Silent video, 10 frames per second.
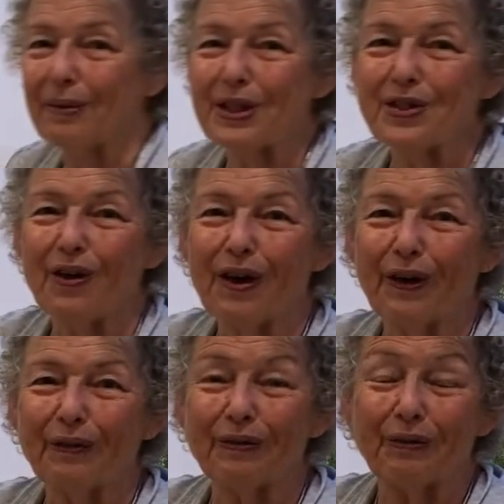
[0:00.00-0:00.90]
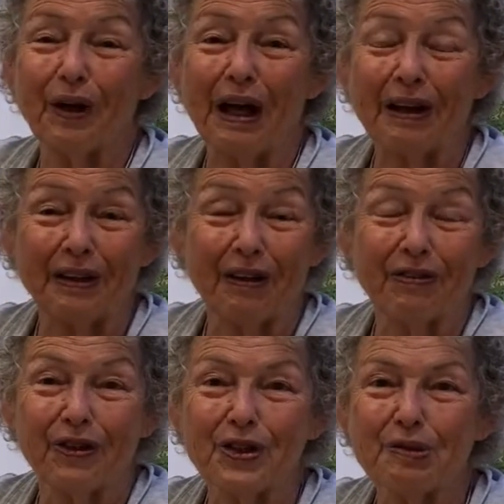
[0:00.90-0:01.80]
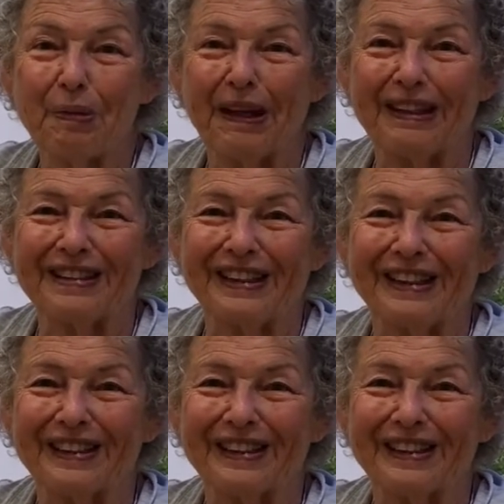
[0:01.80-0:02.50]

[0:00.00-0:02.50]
we saw at our first painting.